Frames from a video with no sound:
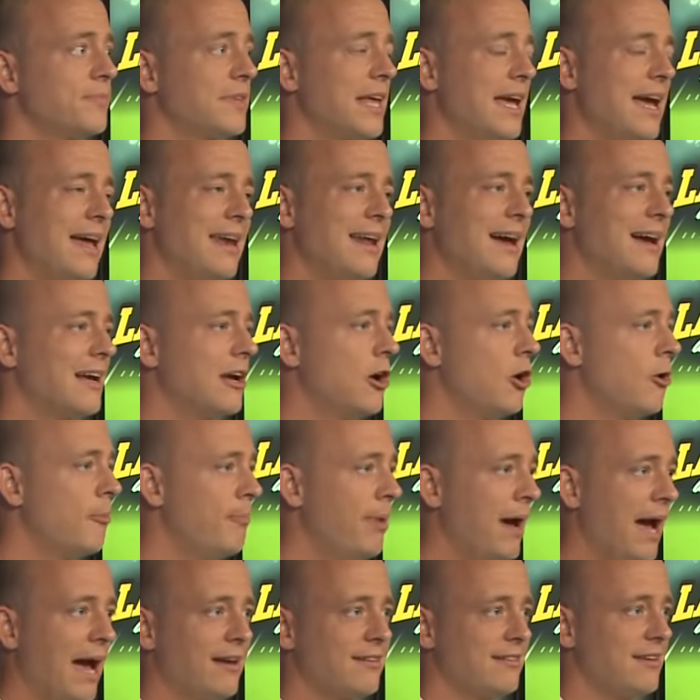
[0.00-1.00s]
and I go
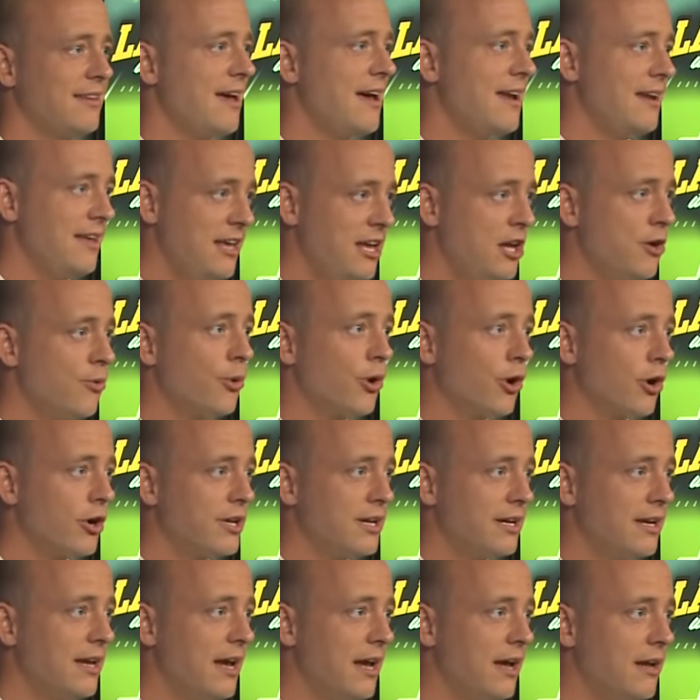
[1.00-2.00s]
back to that E word
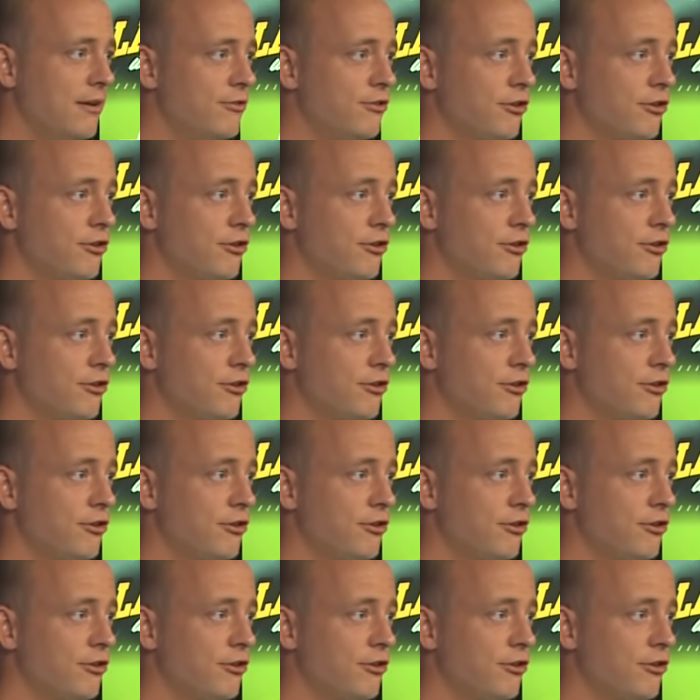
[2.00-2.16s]
again,